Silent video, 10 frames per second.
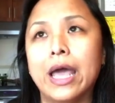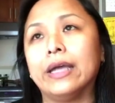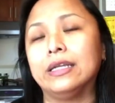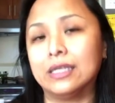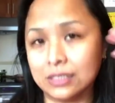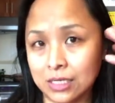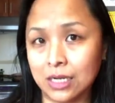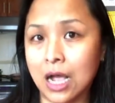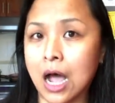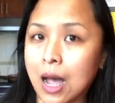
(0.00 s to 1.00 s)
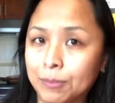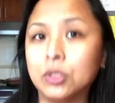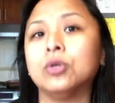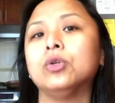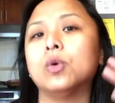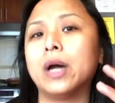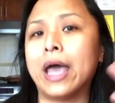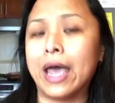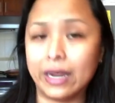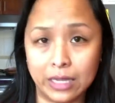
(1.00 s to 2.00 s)
and it doesn't come to your
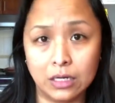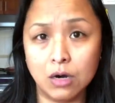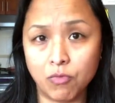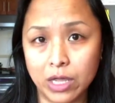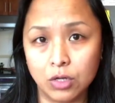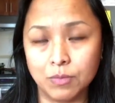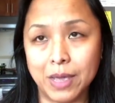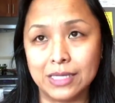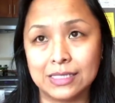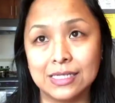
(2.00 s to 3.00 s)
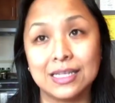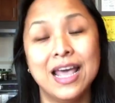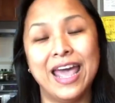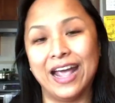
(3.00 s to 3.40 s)
head in a regular basis.